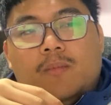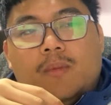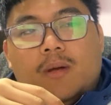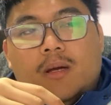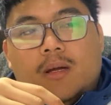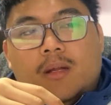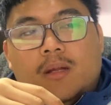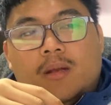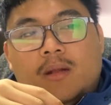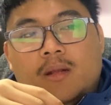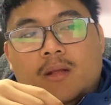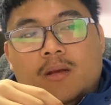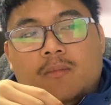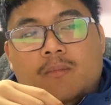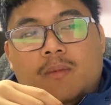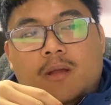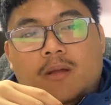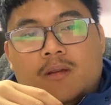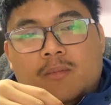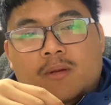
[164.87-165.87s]
renal
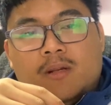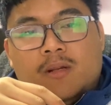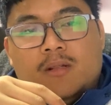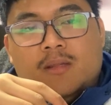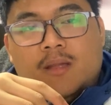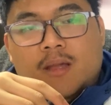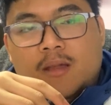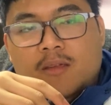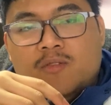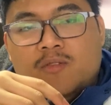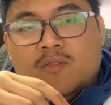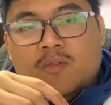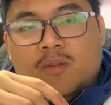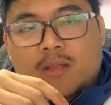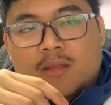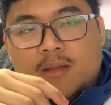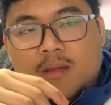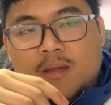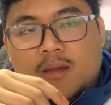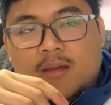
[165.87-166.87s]
biochemical test, urine
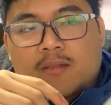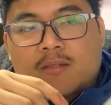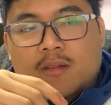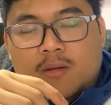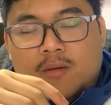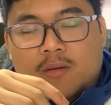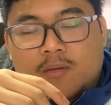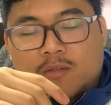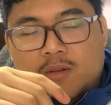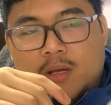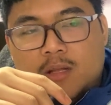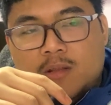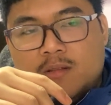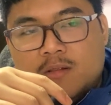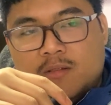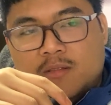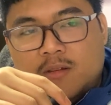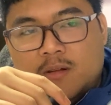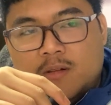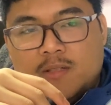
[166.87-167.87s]
test, and also
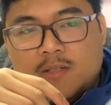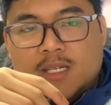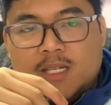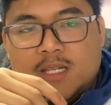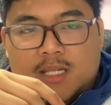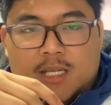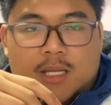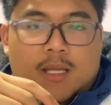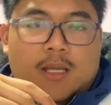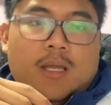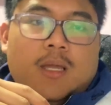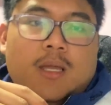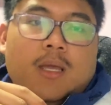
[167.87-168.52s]
ultrasound of the kidney.